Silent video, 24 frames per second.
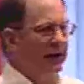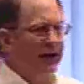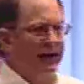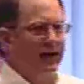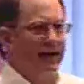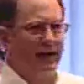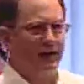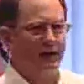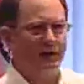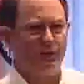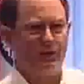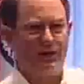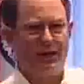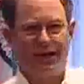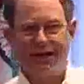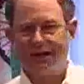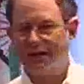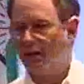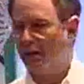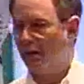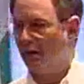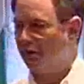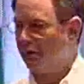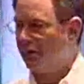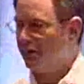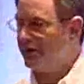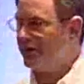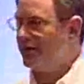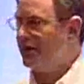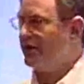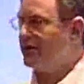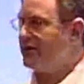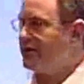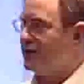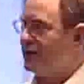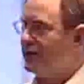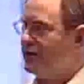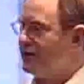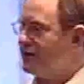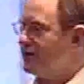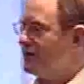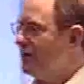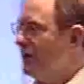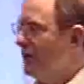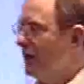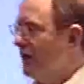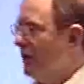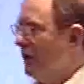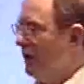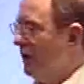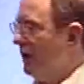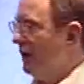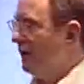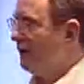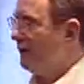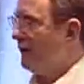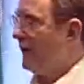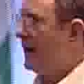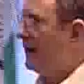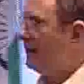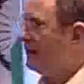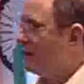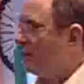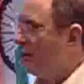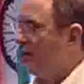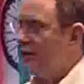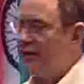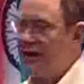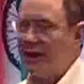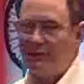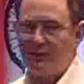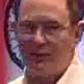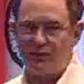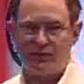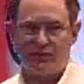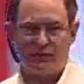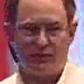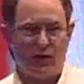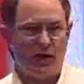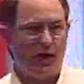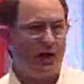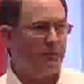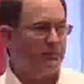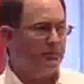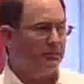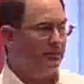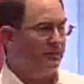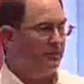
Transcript: and you get over the distance a 5-degree temperature drop,